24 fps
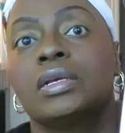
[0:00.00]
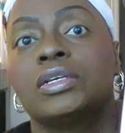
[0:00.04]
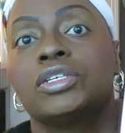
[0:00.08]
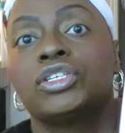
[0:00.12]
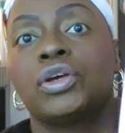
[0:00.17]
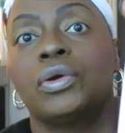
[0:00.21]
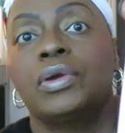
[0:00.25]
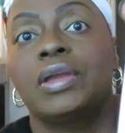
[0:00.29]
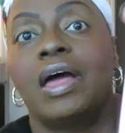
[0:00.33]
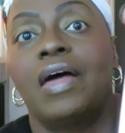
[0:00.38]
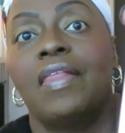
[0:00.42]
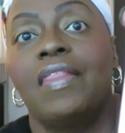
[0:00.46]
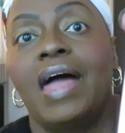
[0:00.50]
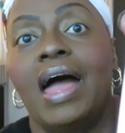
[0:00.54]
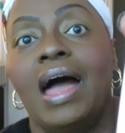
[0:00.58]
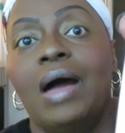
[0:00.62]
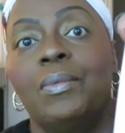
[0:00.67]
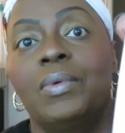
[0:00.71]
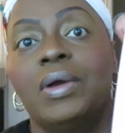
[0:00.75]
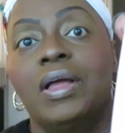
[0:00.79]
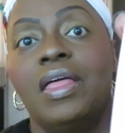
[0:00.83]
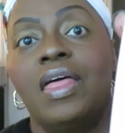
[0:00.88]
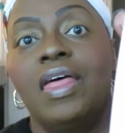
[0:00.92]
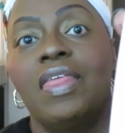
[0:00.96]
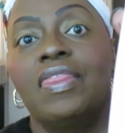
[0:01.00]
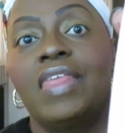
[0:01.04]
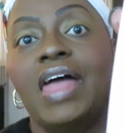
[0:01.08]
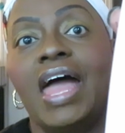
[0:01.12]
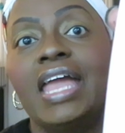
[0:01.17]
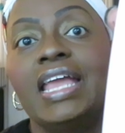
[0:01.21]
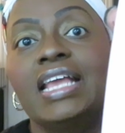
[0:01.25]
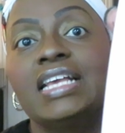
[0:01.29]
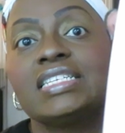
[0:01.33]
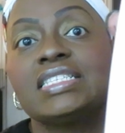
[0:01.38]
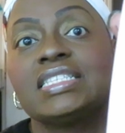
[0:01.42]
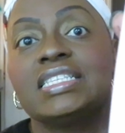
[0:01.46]
Show y'all that one.
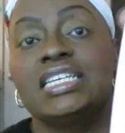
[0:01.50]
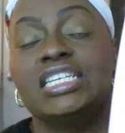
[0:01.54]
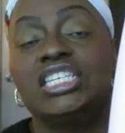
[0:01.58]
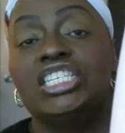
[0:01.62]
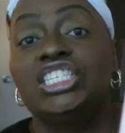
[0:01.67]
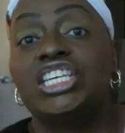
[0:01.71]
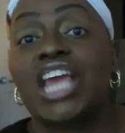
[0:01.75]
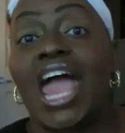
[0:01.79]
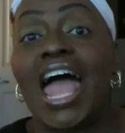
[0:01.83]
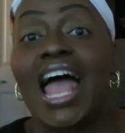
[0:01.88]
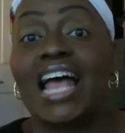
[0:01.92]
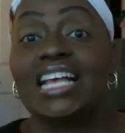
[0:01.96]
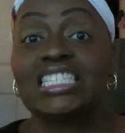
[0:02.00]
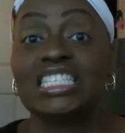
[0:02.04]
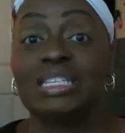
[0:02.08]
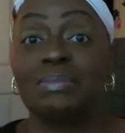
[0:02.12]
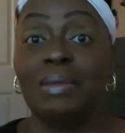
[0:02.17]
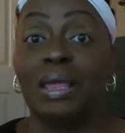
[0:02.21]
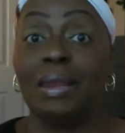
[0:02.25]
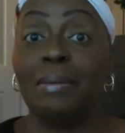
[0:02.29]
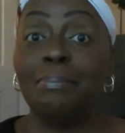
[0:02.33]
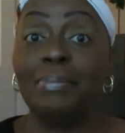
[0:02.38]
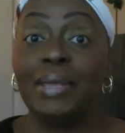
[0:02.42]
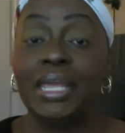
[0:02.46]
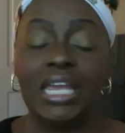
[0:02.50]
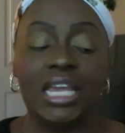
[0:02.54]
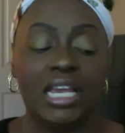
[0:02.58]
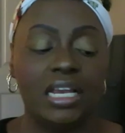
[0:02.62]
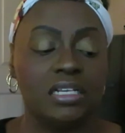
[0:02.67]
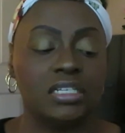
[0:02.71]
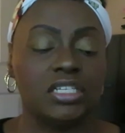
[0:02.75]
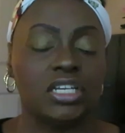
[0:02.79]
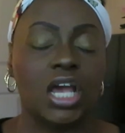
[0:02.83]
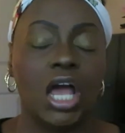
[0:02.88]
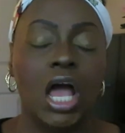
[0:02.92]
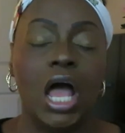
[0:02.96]
That is the Jasmine
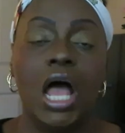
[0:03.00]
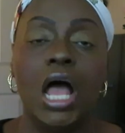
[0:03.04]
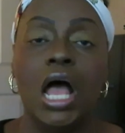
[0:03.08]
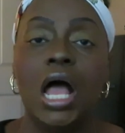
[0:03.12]
Peach.